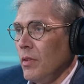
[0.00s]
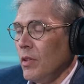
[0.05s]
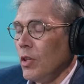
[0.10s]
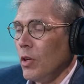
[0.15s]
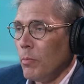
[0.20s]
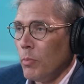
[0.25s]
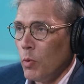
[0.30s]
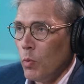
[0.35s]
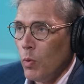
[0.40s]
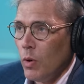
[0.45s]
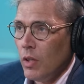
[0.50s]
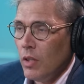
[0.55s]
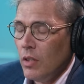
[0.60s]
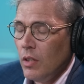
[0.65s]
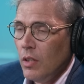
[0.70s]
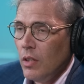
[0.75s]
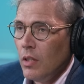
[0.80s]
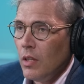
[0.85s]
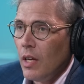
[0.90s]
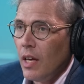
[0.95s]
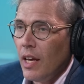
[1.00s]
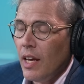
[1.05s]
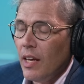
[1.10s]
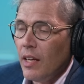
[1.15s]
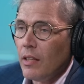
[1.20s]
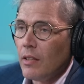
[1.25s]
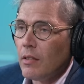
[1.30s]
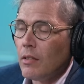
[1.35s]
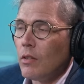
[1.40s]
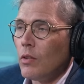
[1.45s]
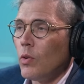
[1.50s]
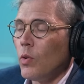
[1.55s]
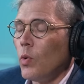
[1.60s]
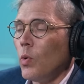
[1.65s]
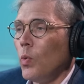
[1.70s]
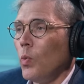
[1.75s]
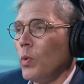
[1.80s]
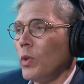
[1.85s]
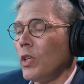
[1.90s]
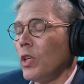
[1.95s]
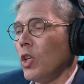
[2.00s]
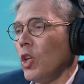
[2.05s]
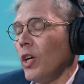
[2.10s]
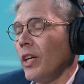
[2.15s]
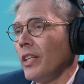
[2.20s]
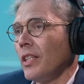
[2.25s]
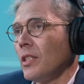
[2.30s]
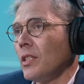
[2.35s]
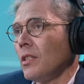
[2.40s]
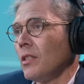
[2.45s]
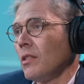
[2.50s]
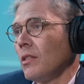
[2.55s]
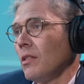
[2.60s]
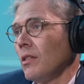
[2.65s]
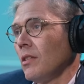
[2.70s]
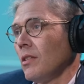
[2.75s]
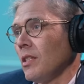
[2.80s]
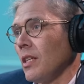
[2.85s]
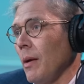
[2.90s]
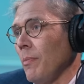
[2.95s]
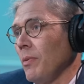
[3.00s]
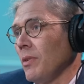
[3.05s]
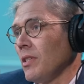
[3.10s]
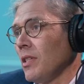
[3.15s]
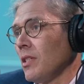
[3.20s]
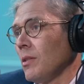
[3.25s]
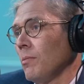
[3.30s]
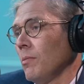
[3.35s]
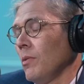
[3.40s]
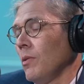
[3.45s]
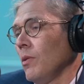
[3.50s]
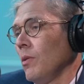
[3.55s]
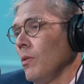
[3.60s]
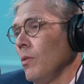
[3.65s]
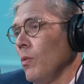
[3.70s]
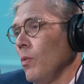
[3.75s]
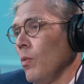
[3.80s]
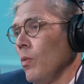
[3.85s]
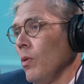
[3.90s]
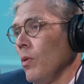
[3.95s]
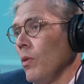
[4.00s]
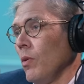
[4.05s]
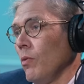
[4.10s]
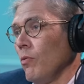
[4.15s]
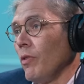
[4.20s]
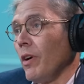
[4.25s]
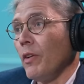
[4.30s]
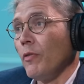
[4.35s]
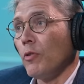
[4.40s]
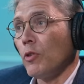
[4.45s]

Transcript: Number one, and with clients' skepticism, ready